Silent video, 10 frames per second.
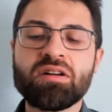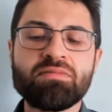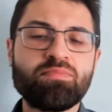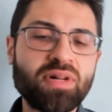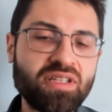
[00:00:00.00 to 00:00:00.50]

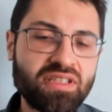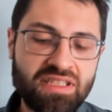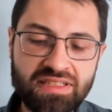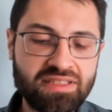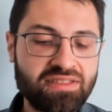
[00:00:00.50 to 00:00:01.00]

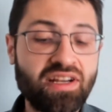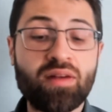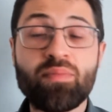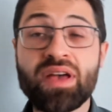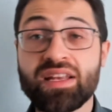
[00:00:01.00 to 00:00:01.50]
but there
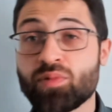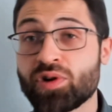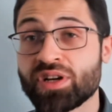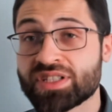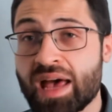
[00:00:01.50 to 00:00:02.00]
are many more
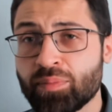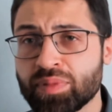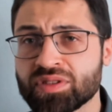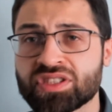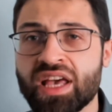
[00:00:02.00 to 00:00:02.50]

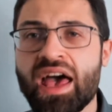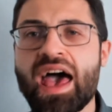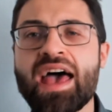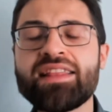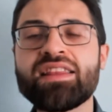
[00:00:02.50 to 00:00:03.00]
examples.
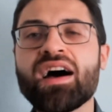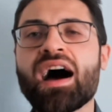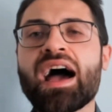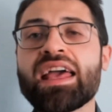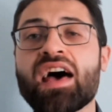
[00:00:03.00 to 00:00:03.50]
And
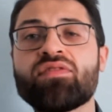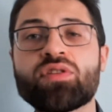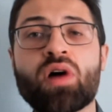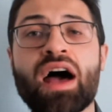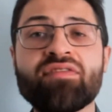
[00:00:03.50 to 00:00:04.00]
I have
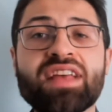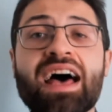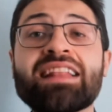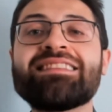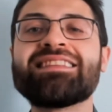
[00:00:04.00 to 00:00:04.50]
arrived
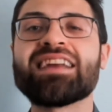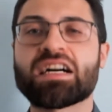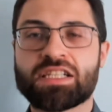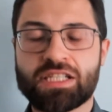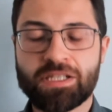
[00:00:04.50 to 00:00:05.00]
at
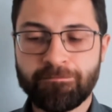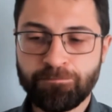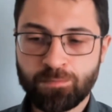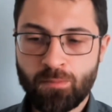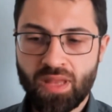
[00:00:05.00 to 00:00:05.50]
ducks.
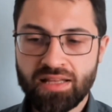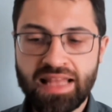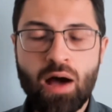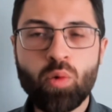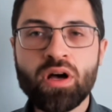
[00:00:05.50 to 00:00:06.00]

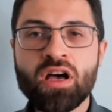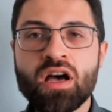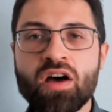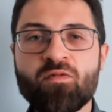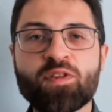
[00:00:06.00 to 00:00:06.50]
Now,
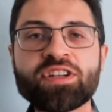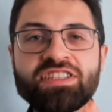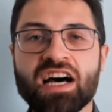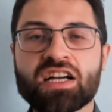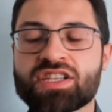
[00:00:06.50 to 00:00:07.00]
for
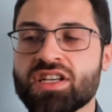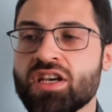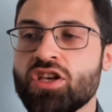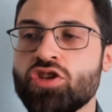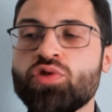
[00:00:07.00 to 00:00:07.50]

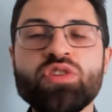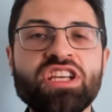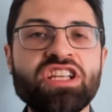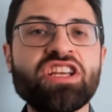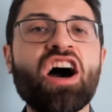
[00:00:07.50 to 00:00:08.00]
ducks, you
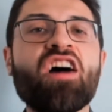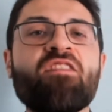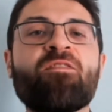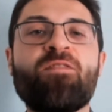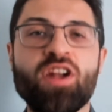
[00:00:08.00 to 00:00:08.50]
need a
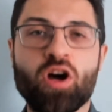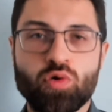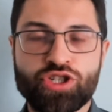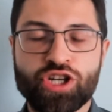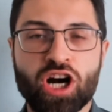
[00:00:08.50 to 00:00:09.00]
flow
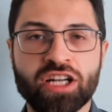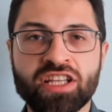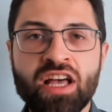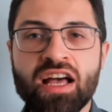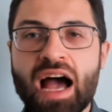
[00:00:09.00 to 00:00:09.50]
chart.
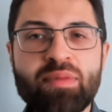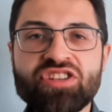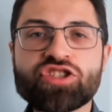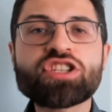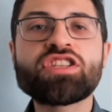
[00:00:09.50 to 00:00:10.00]
I mean,
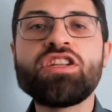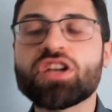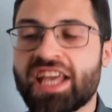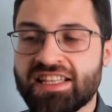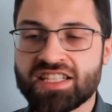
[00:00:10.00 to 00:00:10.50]
just
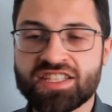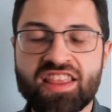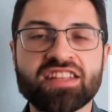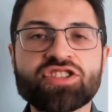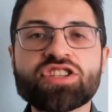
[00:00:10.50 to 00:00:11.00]
look at this
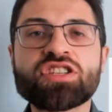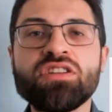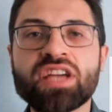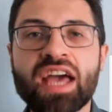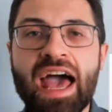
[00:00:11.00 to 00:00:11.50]
thing. Just
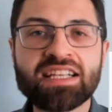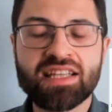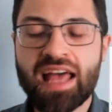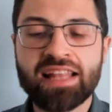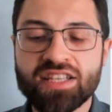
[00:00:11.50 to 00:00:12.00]
look
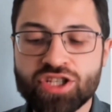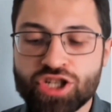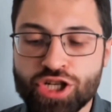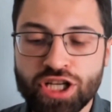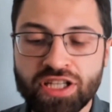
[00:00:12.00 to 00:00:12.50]
at this
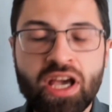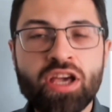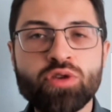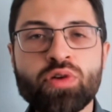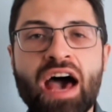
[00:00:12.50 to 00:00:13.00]
sheet.
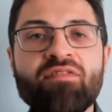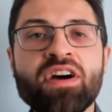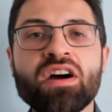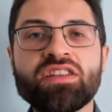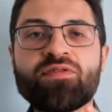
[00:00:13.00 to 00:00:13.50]
You have
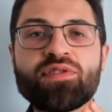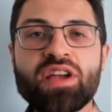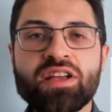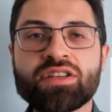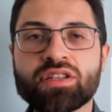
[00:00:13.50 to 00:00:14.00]
a
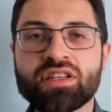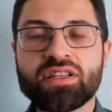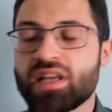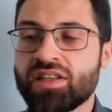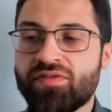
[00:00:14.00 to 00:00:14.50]

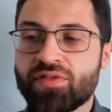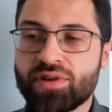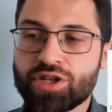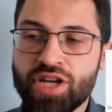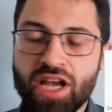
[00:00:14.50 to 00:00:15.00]

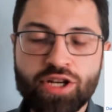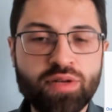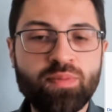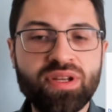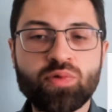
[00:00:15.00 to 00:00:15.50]

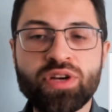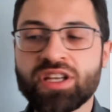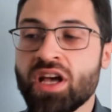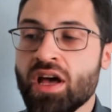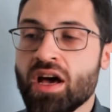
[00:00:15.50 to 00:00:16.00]
differentiation
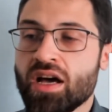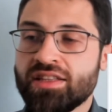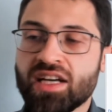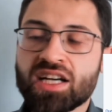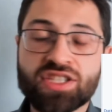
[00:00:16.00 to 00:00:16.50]
between
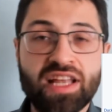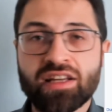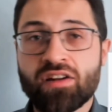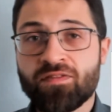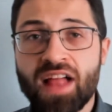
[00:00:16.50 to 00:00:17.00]
ducks that
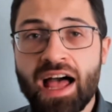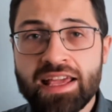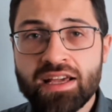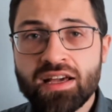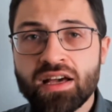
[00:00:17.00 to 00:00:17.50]
are
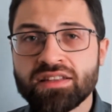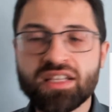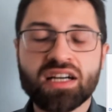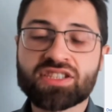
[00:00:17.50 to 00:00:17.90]
flying, ducks